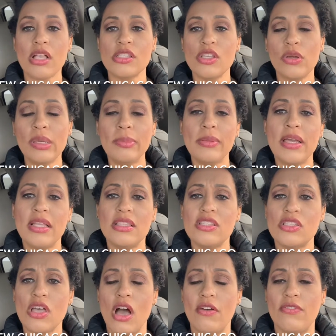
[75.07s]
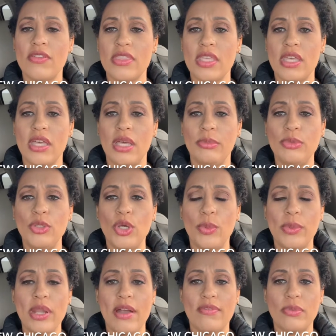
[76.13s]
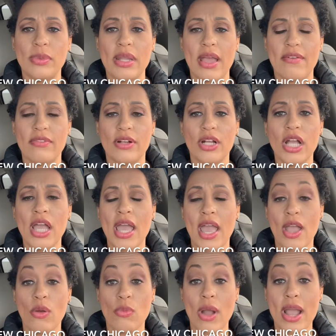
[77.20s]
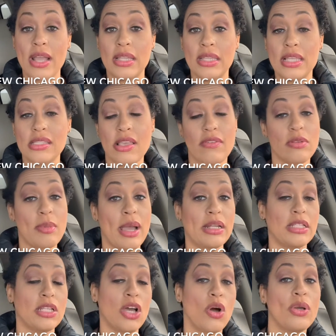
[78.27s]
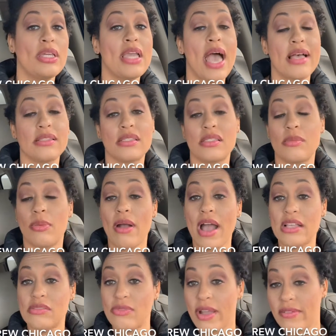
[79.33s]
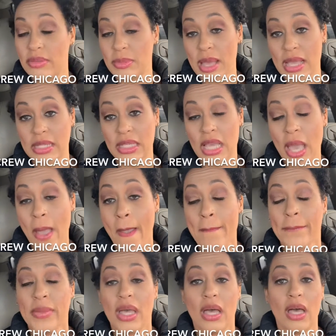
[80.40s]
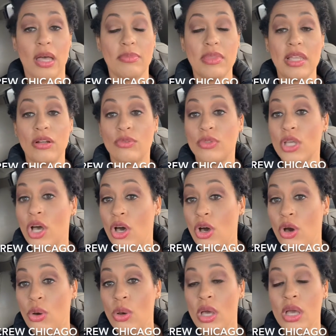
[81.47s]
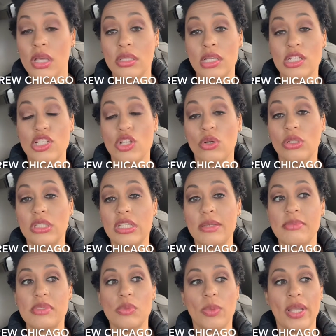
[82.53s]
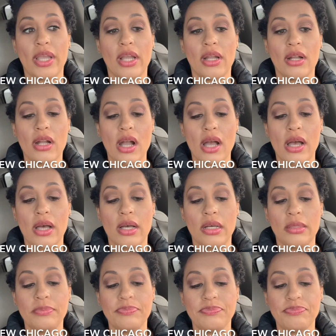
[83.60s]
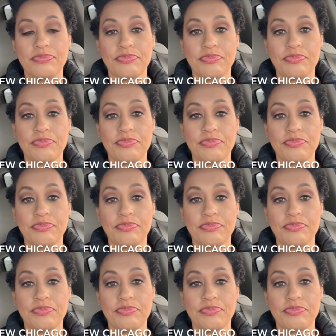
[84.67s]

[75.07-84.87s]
so he played the song for them you know whatever whatever and ryan lets everybody know he has a surprise for everybody um, they don't know they show clips where um,